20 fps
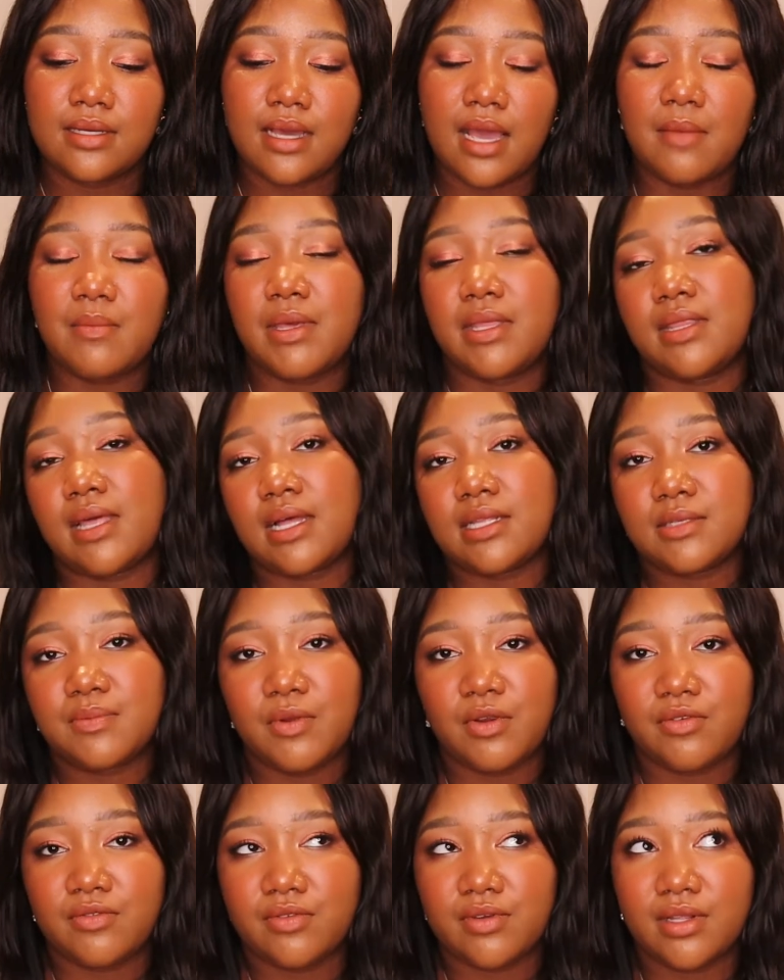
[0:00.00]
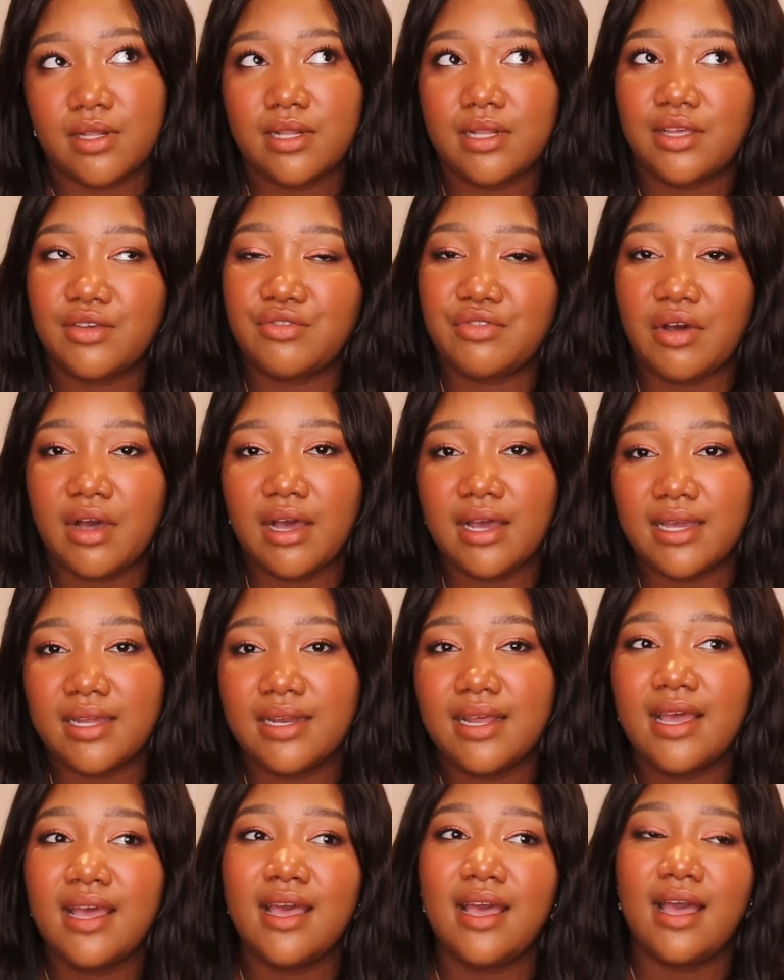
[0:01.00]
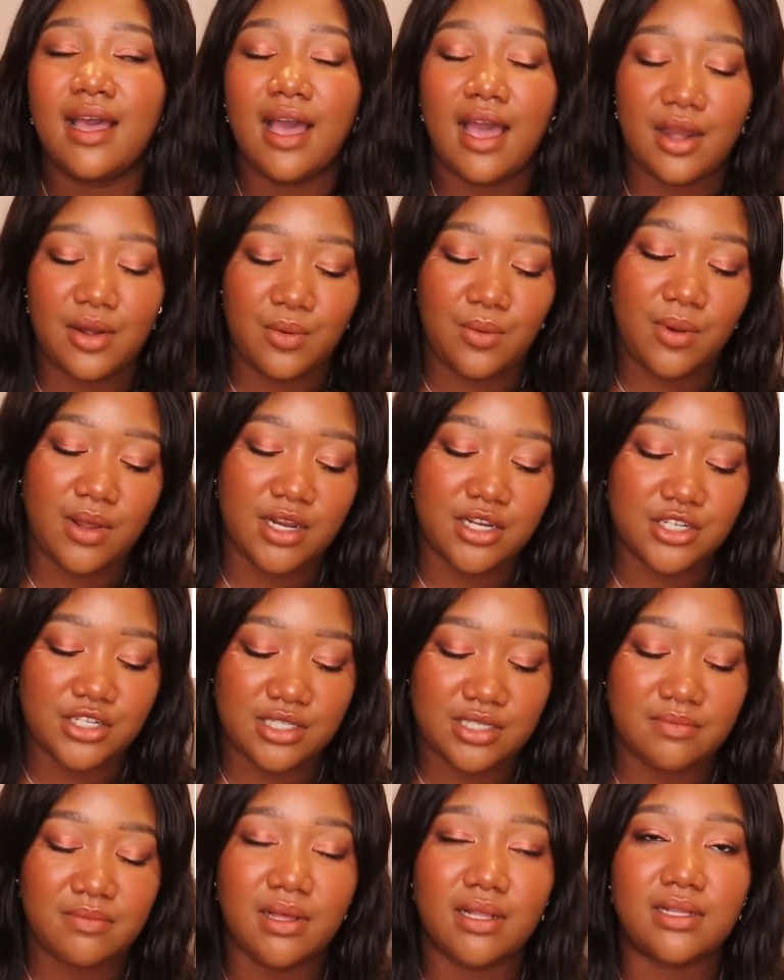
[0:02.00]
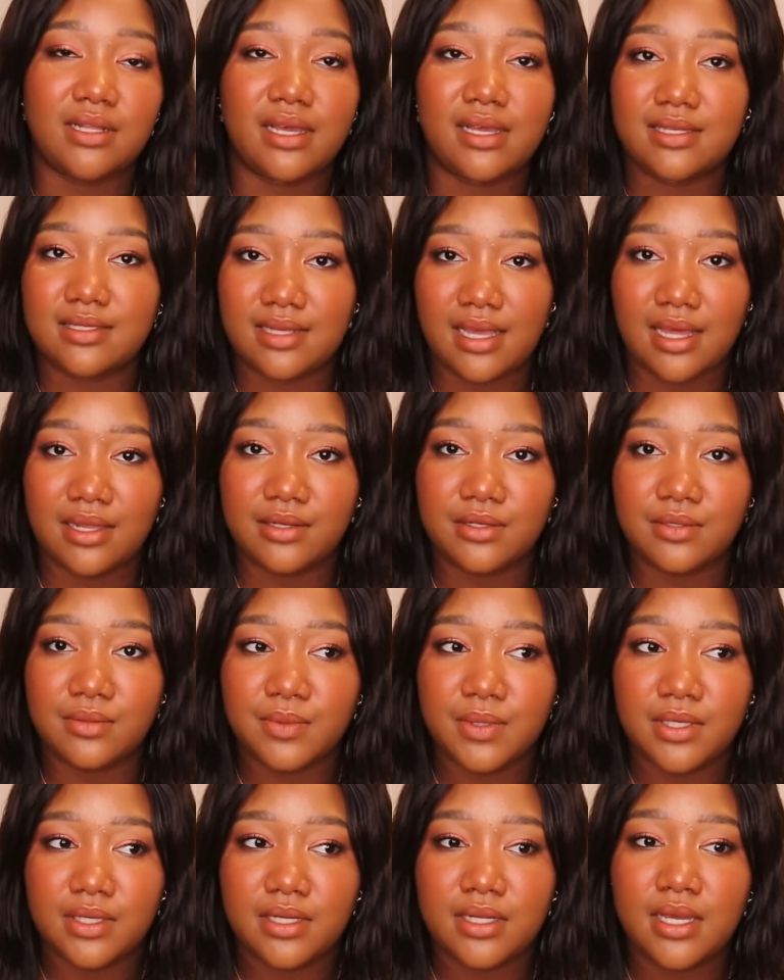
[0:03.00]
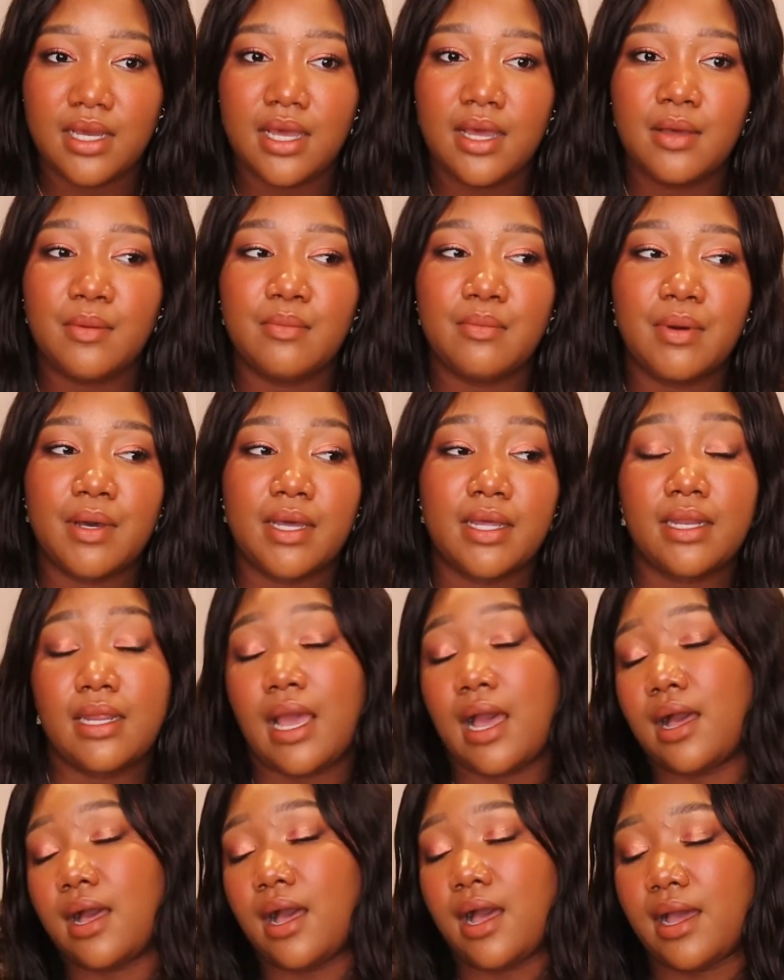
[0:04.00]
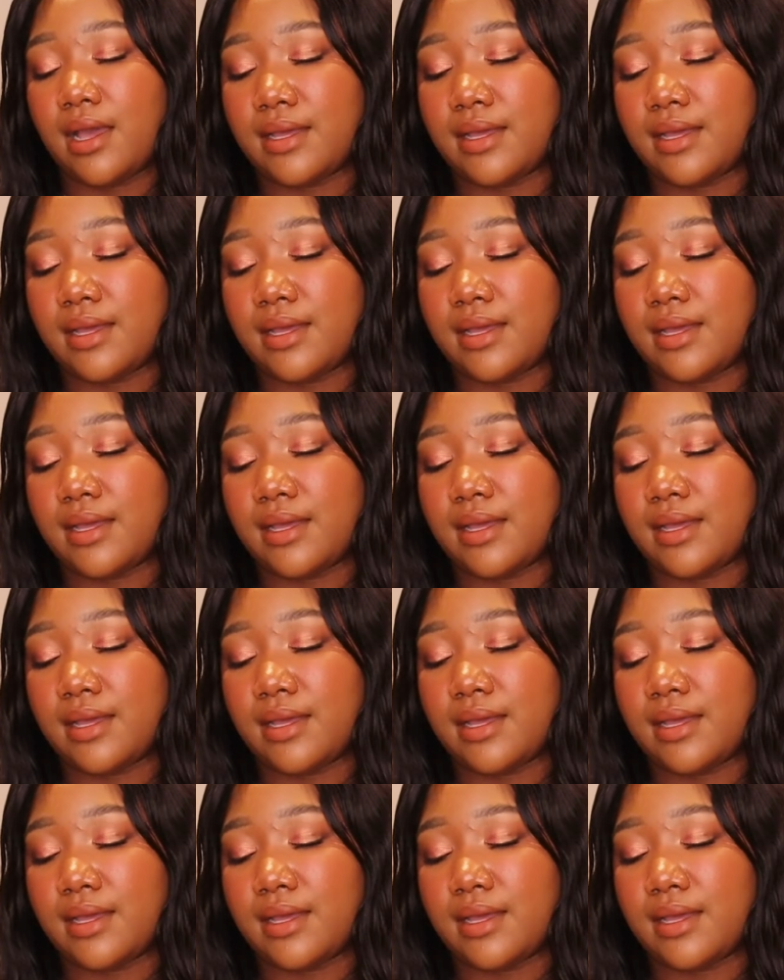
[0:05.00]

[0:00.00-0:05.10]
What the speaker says: I mean that's perfectly fine. I don't want to just smell like sandalwood, but yeah,